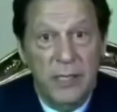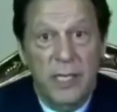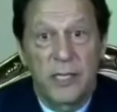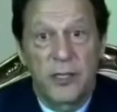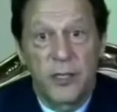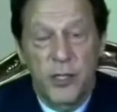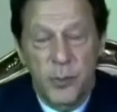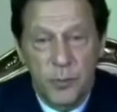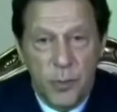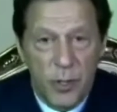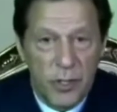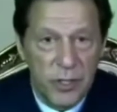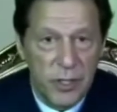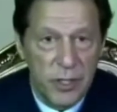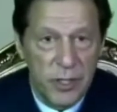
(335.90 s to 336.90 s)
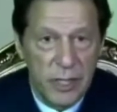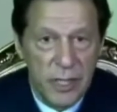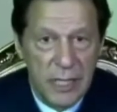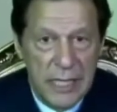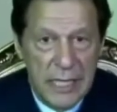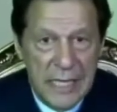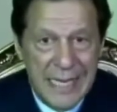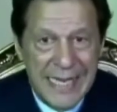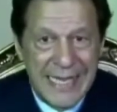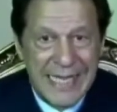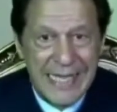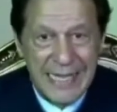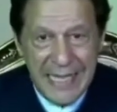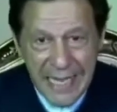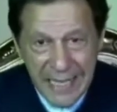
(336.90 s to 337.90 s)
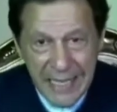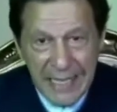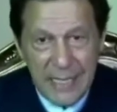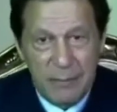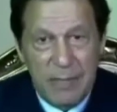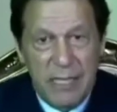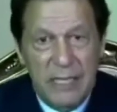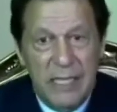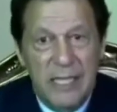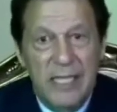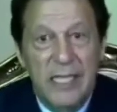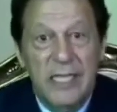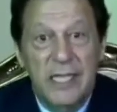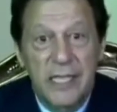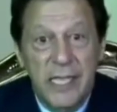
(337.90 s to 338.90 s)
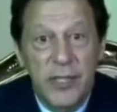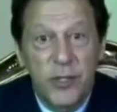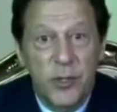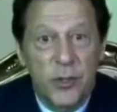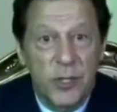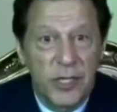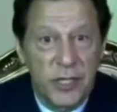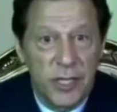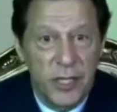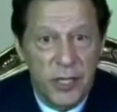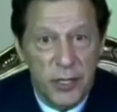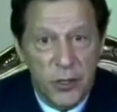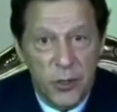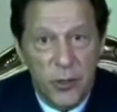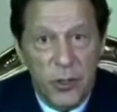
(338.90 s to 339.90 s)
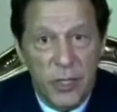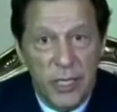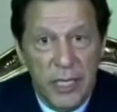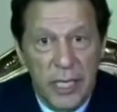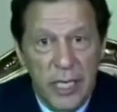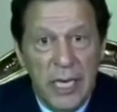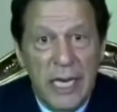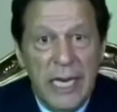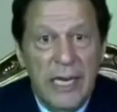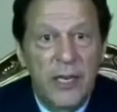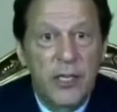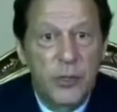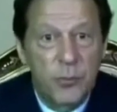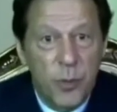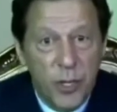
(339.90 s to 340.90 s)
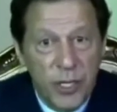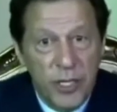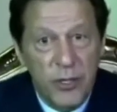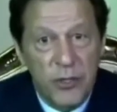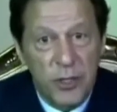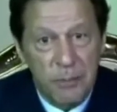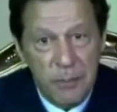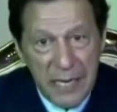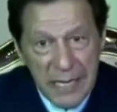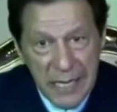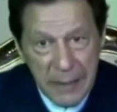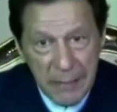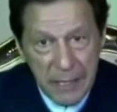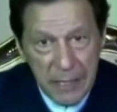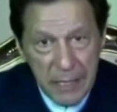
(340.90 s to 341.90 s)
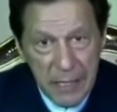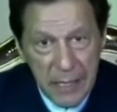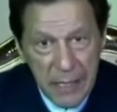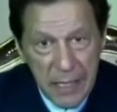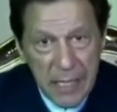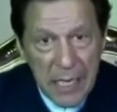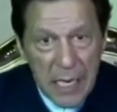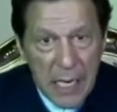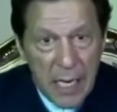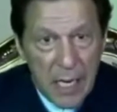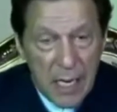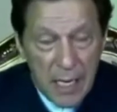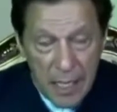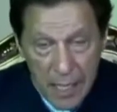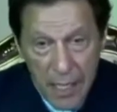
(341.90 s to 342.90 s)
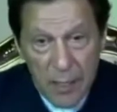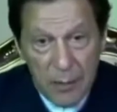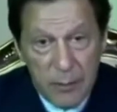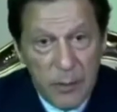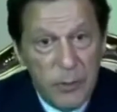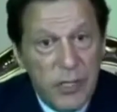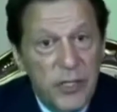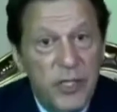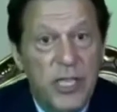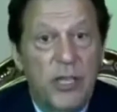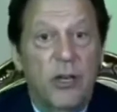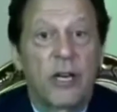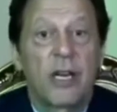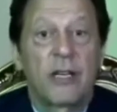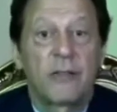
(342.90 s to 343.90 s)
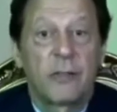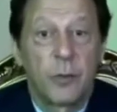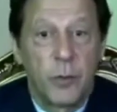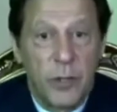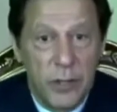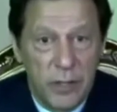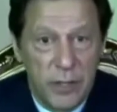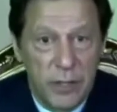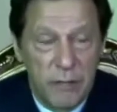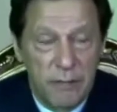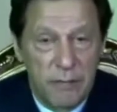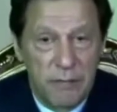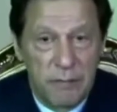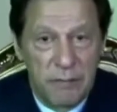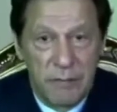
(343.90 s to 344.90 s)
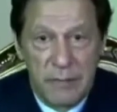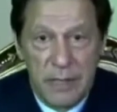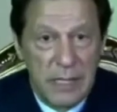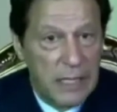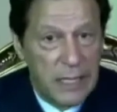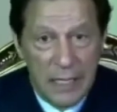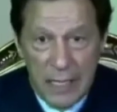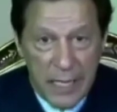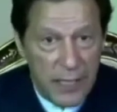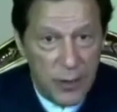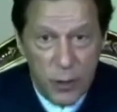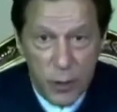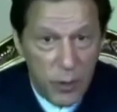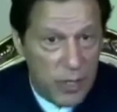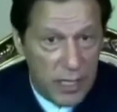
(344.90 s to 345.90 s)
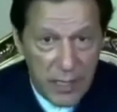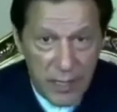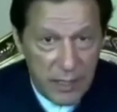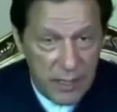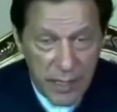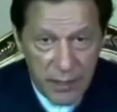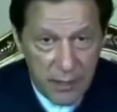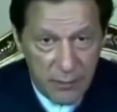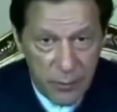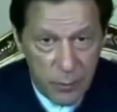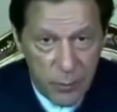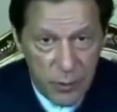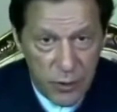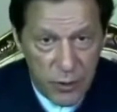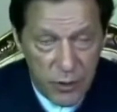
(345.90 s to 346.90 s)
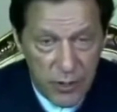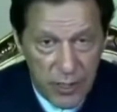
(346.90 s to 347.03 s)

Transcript: response is cited among the success stories in controlling and responding to the pandemic. However, we are still not out of the woods, like no country is out of the woods today.